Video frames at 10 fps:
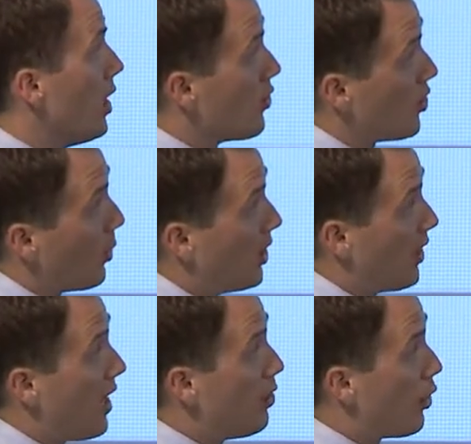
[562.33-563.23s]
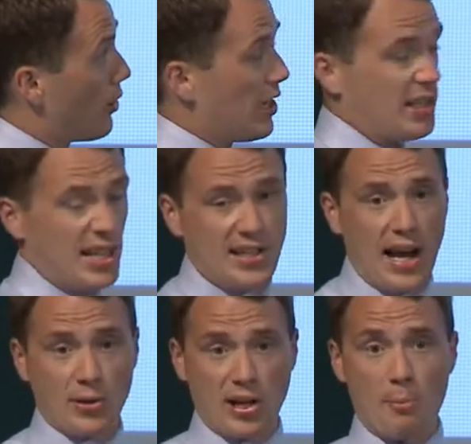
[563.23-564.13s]
So we could then look at these
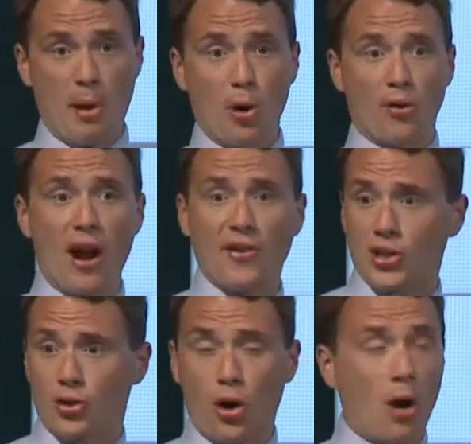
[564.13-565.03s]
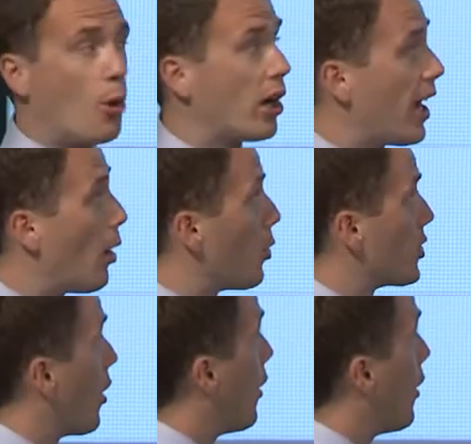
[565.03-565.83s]
details in a bit more area to try and work out what's